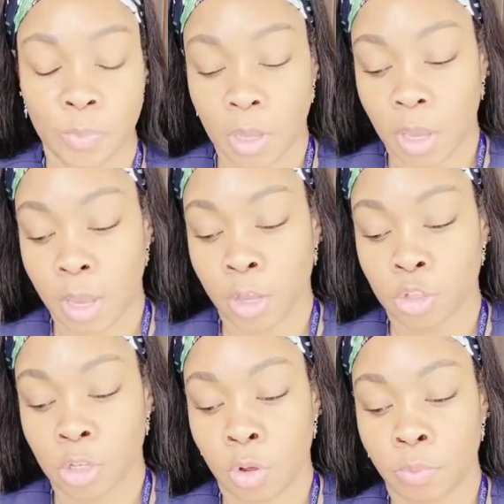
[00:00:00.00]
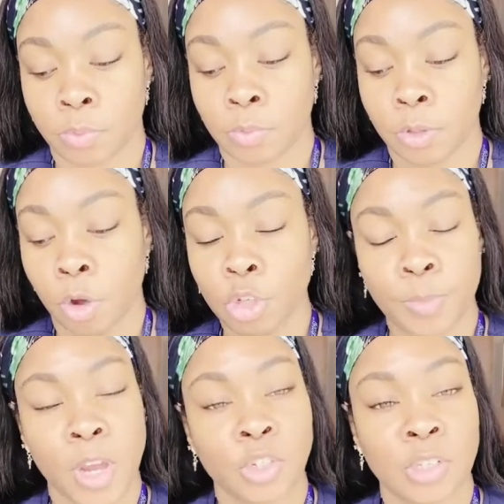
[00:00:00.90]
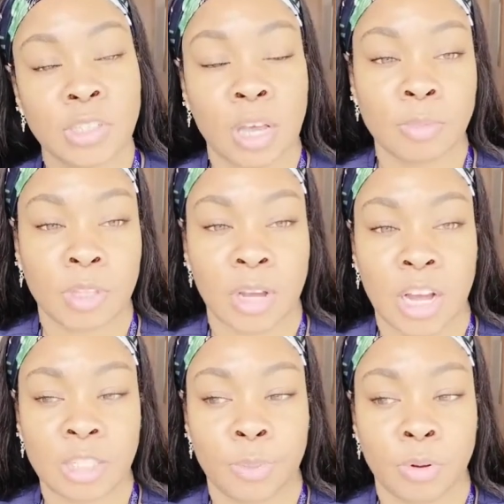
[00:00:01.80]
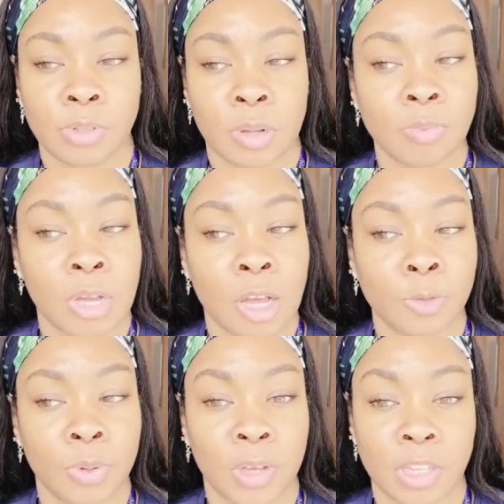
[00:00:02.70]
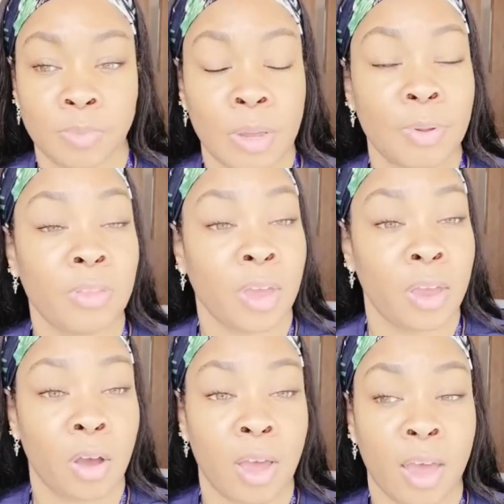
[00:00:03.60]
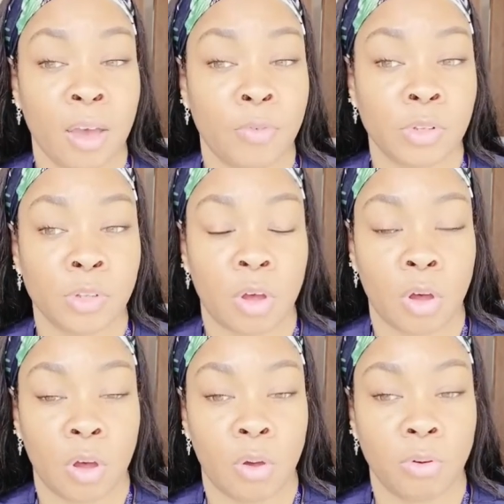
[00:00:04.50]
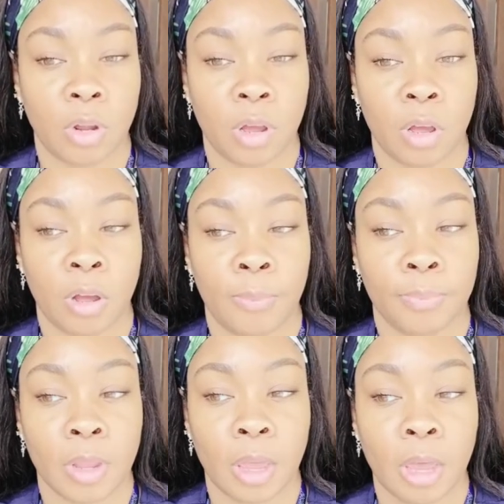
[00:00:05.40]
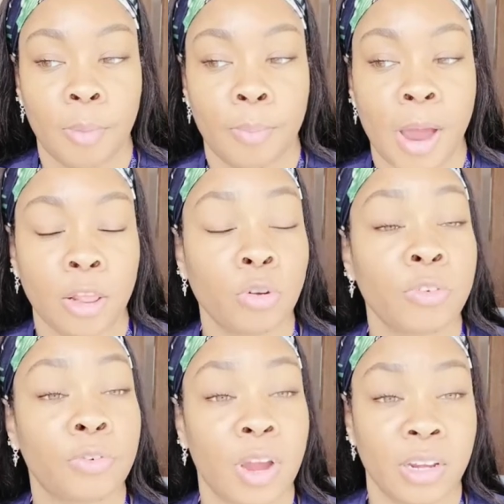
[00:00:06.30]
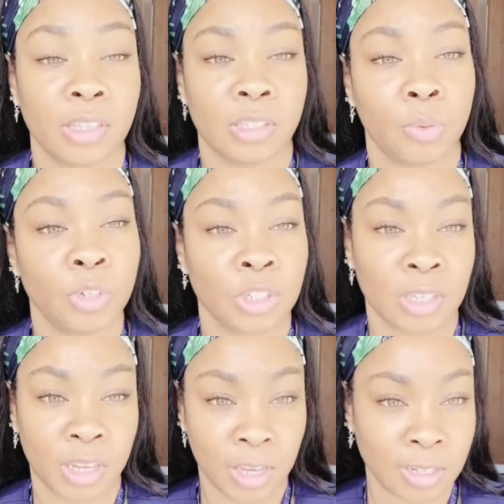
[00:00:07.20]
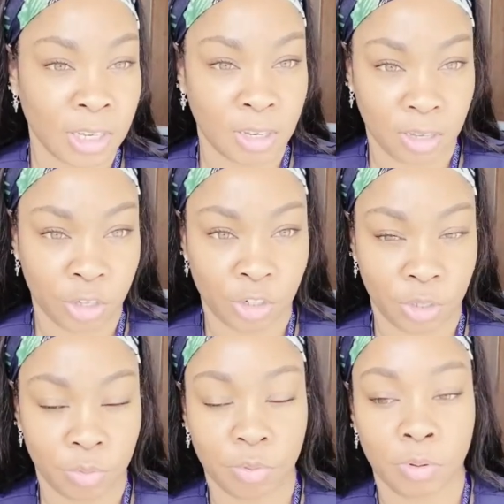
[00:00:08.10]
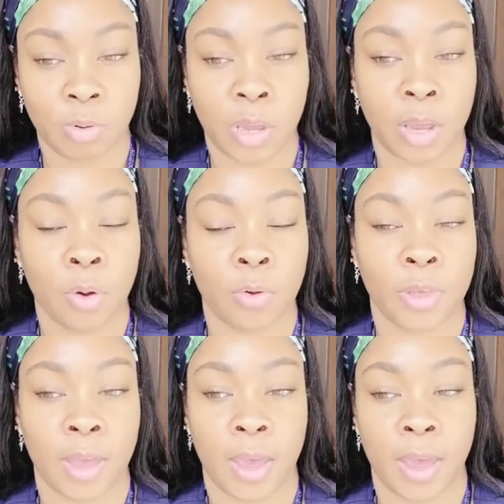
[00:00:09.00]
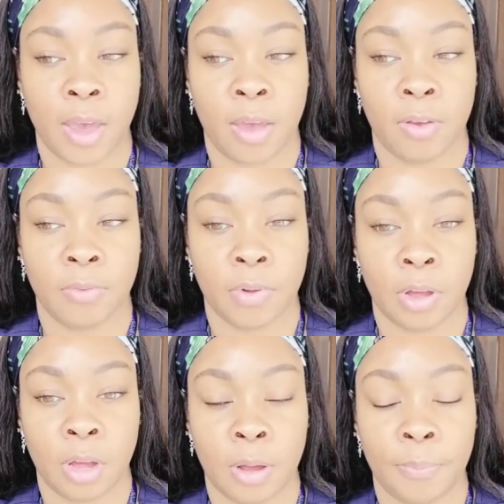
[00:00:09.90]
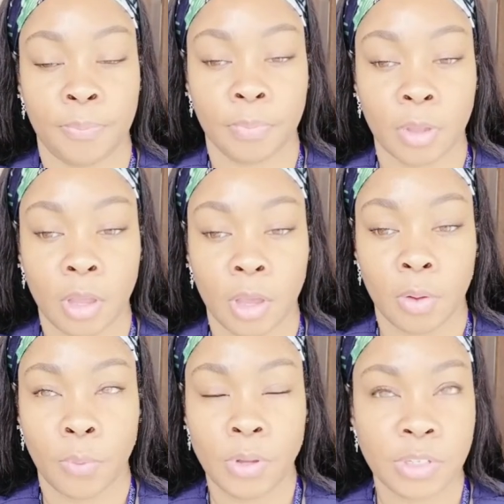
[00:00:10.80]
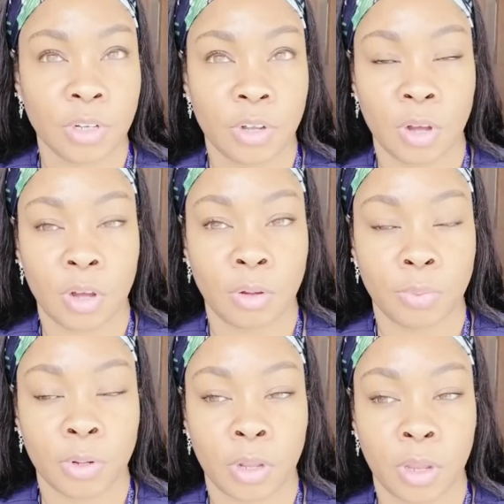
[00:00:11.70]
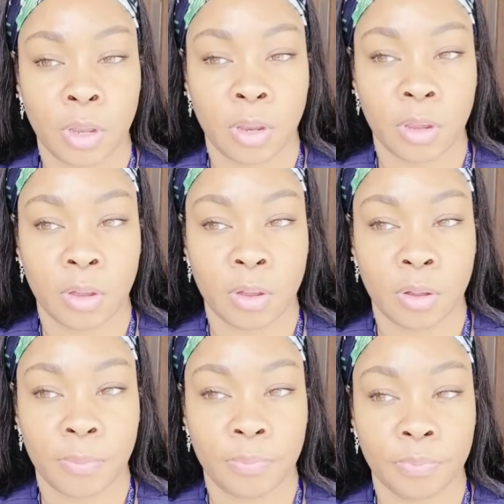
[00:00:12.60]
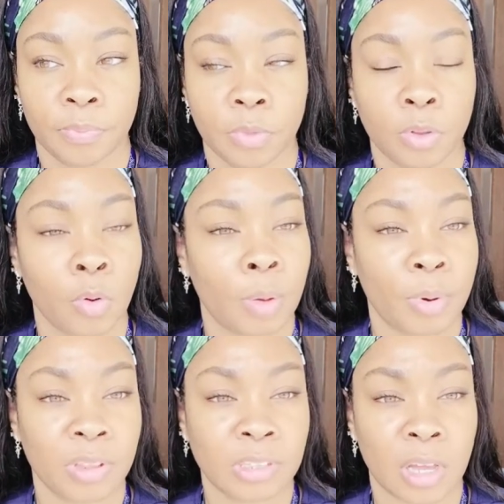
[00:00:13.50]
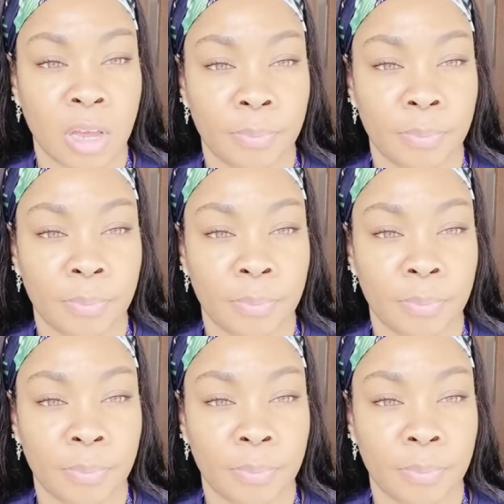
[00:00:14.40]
And so those patients come to the hospital sometimes because maybe they have what's called um, pyelonephritis, which is a kidney issue, okay? Or they have, um, what is it called when they um, throw up all the time?